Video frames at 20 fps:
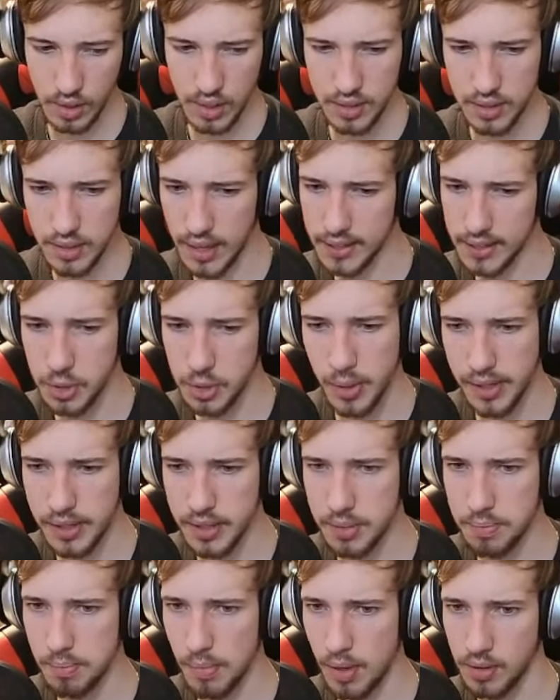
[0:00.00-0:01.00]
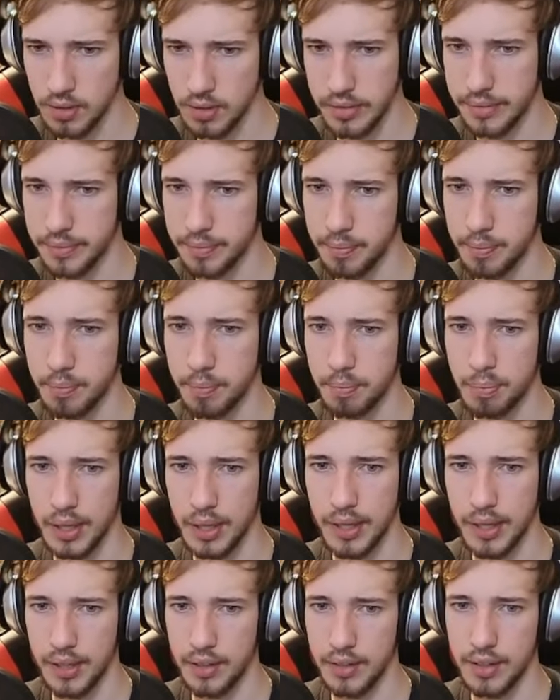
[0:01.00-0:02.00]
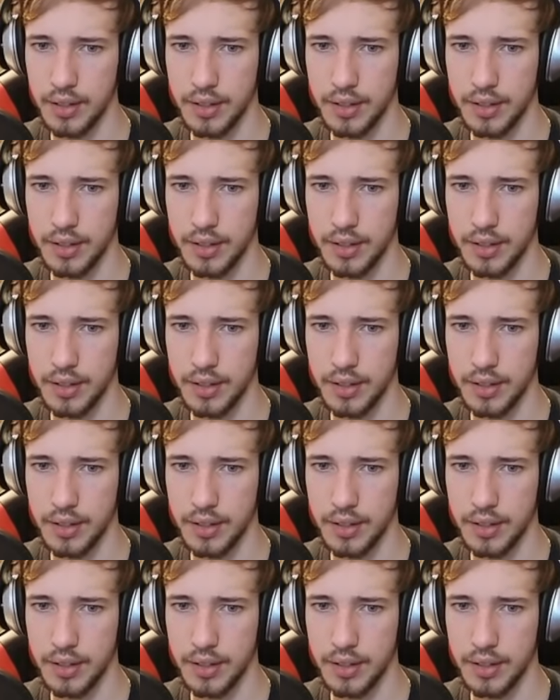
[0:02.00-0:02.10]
Not as quick as Monk, but